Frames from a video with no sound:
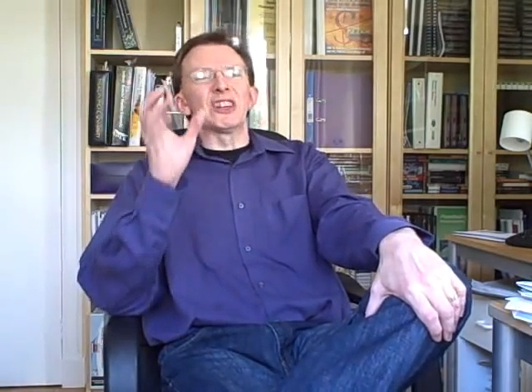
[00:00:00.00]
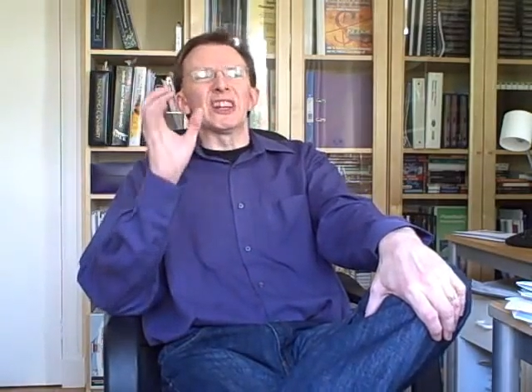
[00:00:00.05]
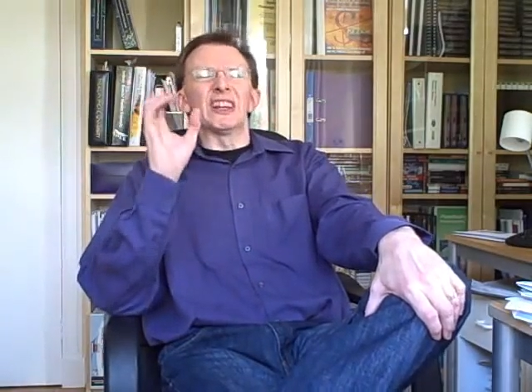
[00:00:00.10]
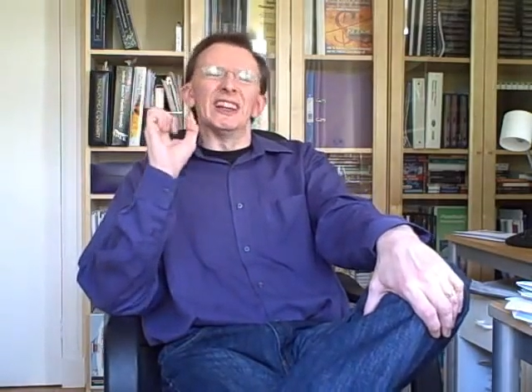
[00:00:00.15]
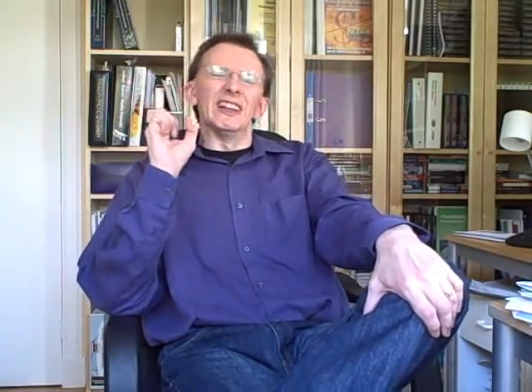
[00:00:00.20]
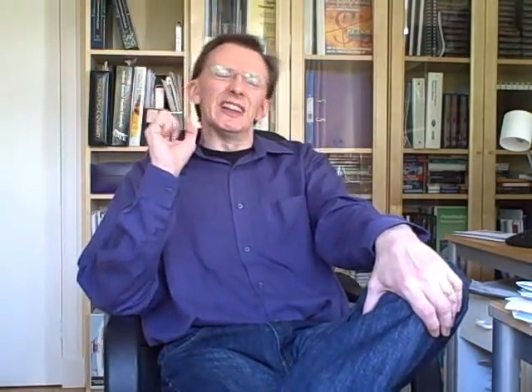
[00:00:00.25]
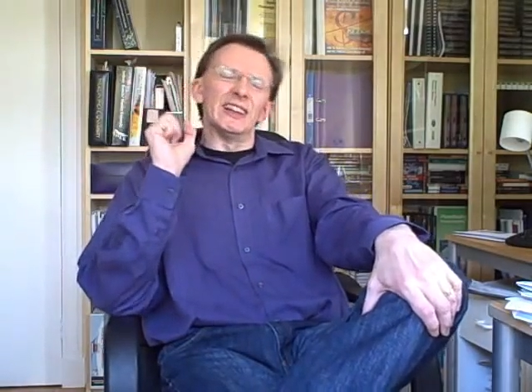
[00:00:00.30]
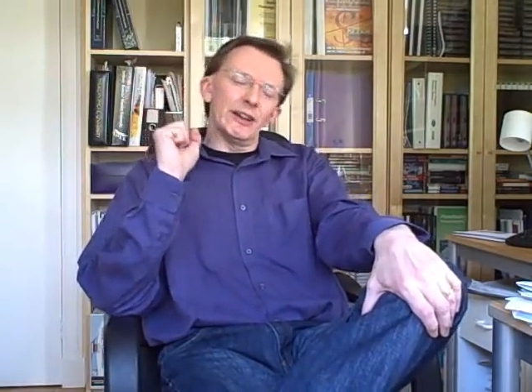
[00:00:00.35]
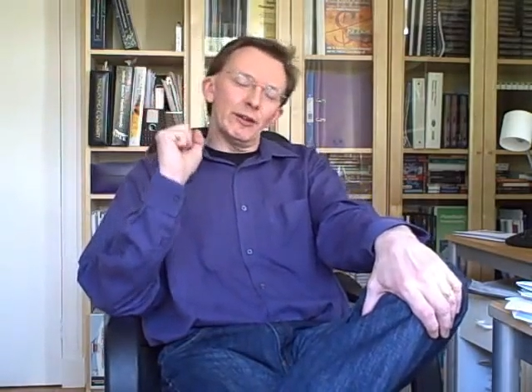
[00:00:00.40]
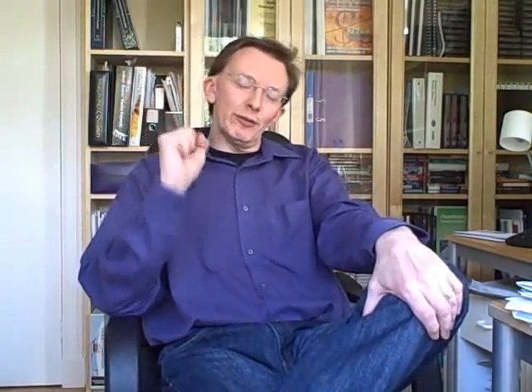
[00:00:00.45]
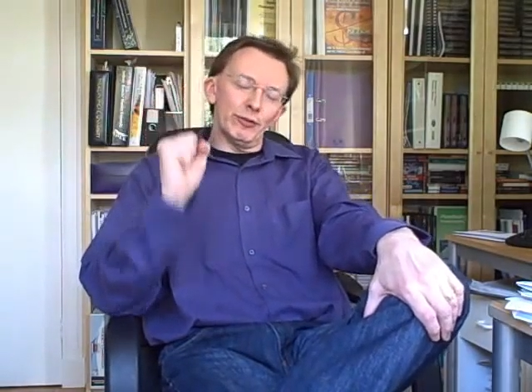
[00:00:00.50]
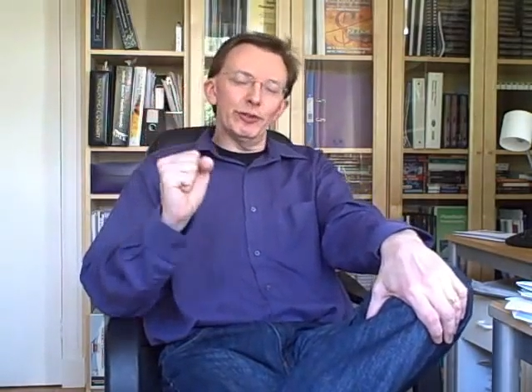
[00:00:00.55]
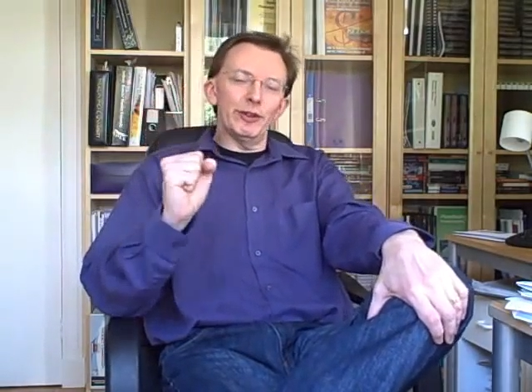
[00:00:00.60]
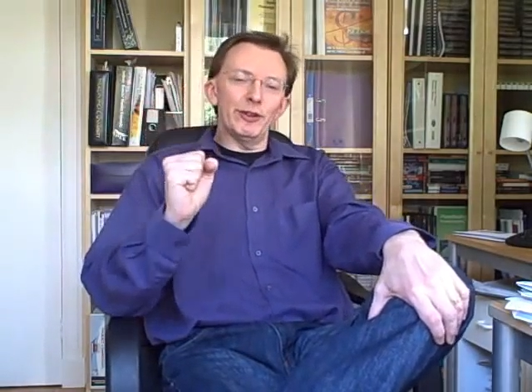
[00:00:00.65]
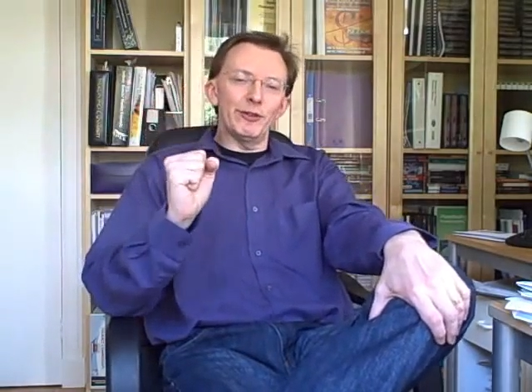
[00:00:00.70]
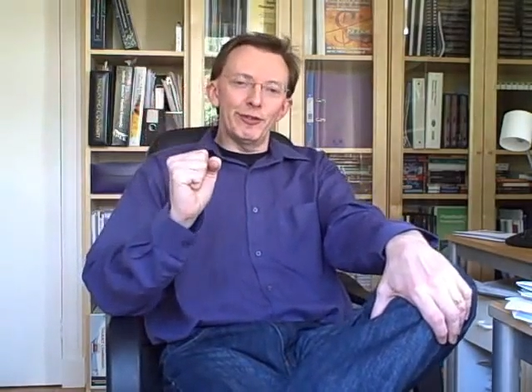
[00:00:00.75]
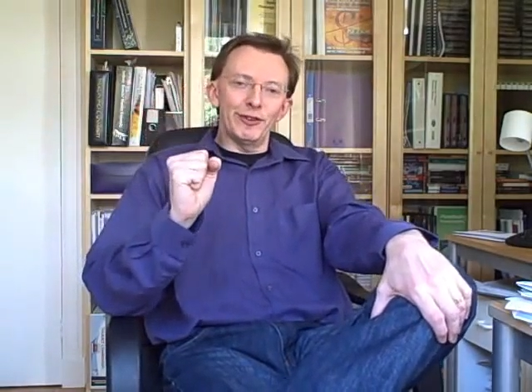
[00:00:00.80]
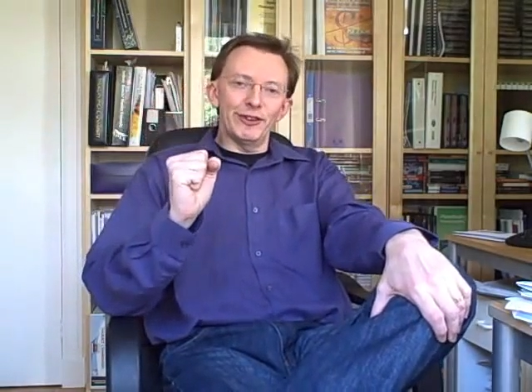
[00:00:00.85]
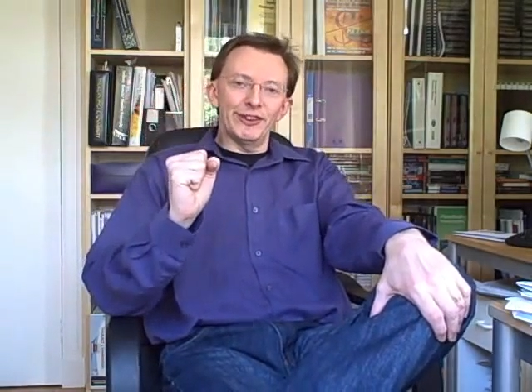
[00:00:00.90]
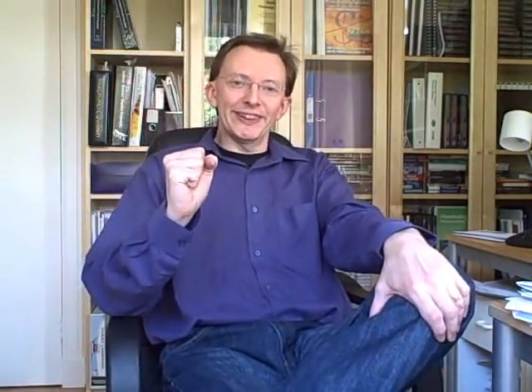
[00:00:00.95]
it's a
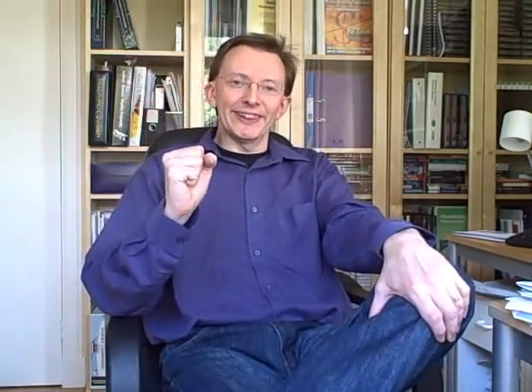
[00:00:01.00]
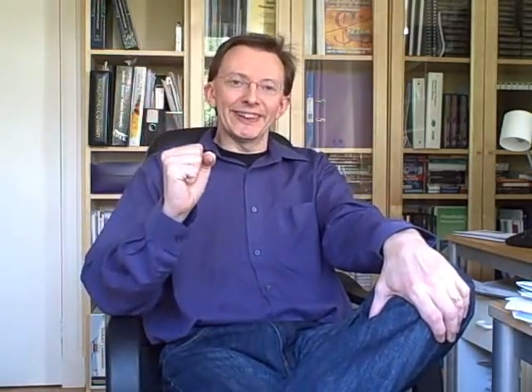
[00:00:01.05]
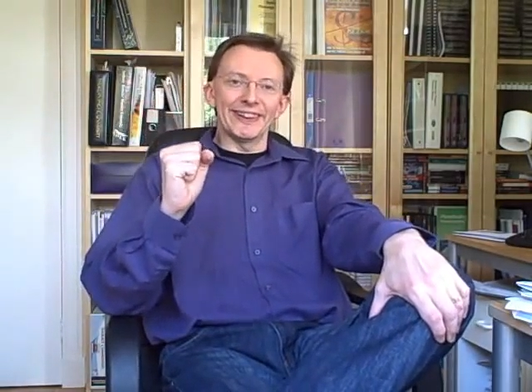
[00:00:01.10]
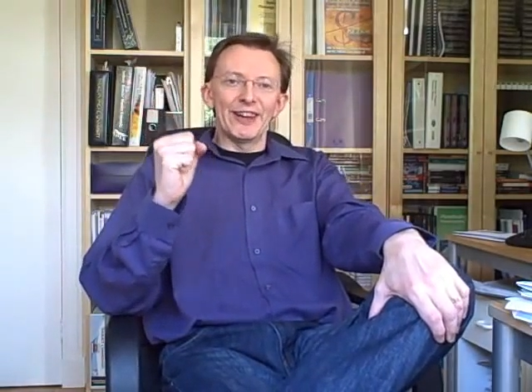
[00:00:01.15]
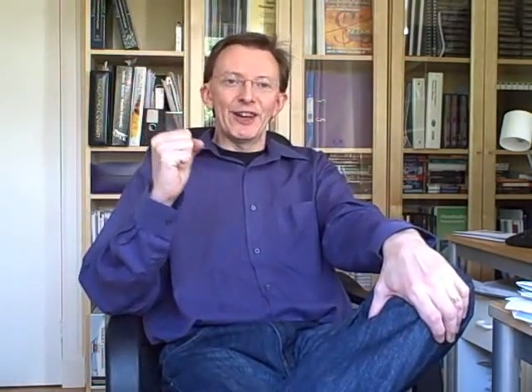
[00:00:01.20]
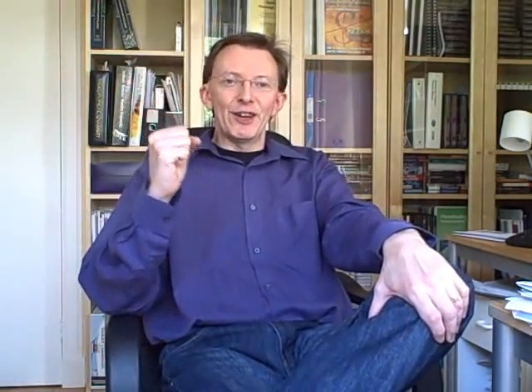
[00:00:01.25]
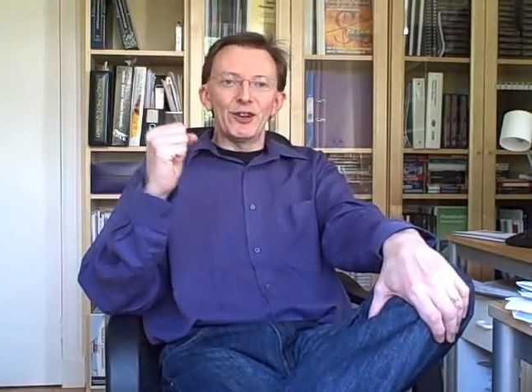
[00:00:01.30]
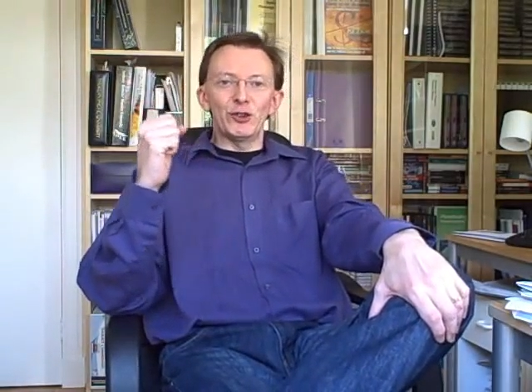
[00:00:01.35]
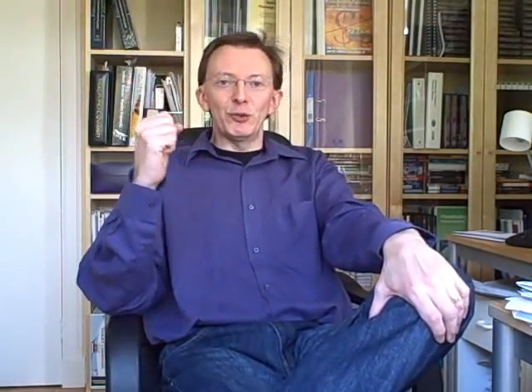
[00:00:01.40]
lovely feeling